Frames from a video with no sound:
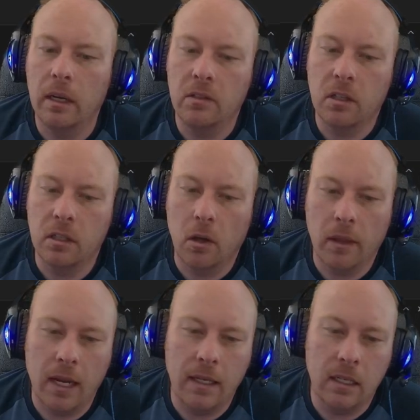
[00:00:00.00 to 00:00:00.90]
it's good to know
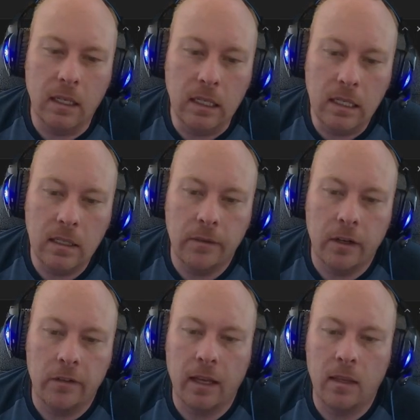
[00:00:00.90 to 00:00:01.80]
that I didn't need to
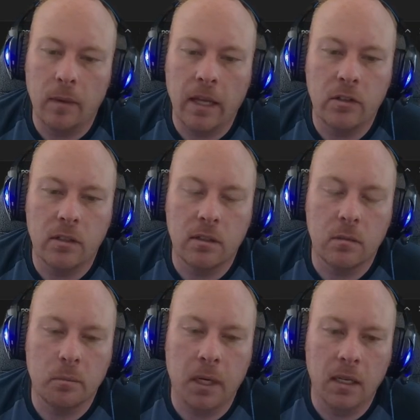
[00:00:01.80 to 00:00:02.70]
verify the matches,
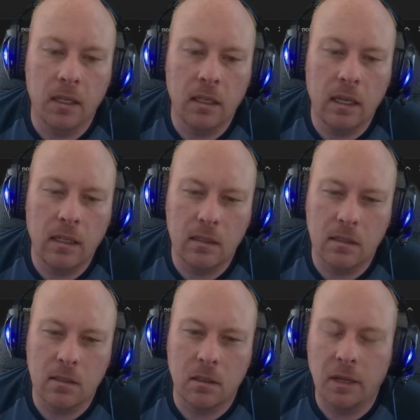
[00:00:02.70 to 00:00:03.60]
but it doesn't
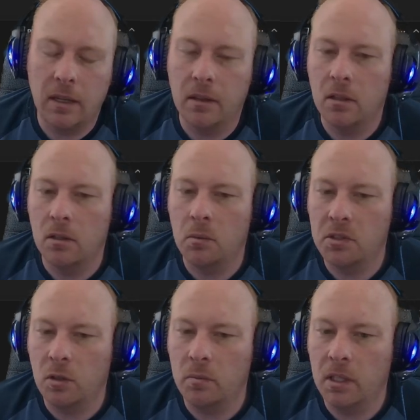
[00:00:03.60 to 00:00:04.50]
slow down the
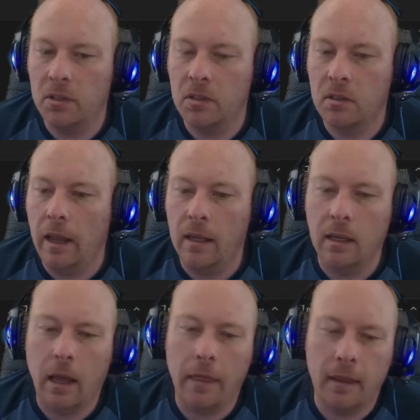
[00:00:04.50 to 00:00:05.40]
result much. And
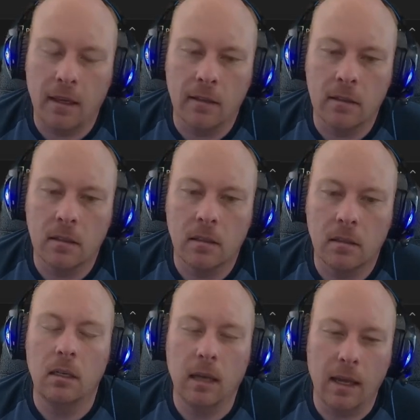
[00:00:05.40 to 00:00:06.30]
I think it's
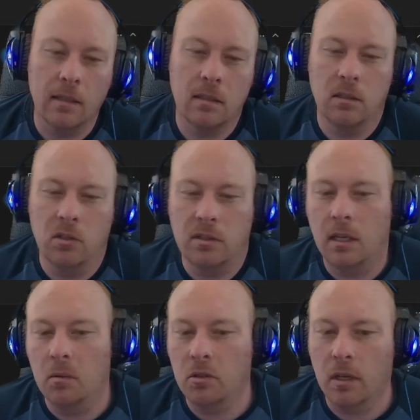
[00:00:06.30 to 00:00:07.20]
nice to just
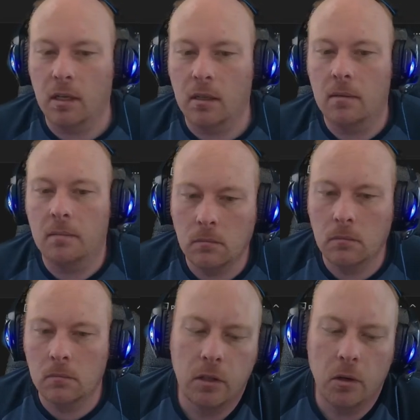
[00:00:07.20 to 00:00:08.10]
double check it.
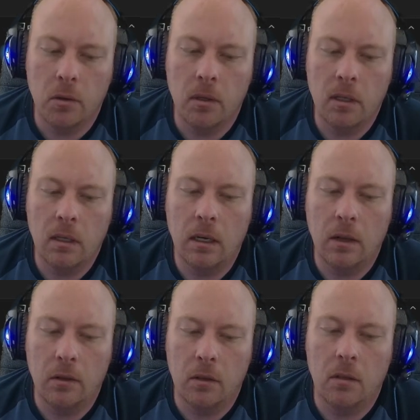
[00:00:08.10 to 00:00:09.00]
So
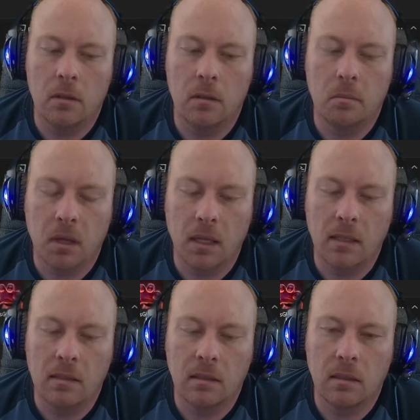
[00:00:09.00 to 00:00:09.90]
another
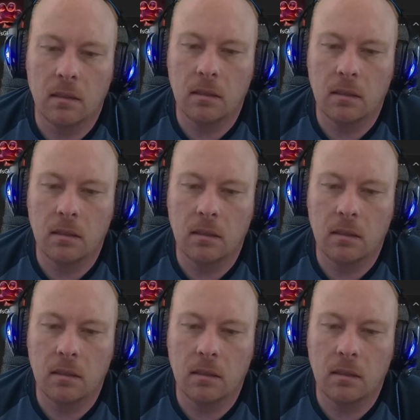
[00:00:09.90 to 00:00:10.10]
place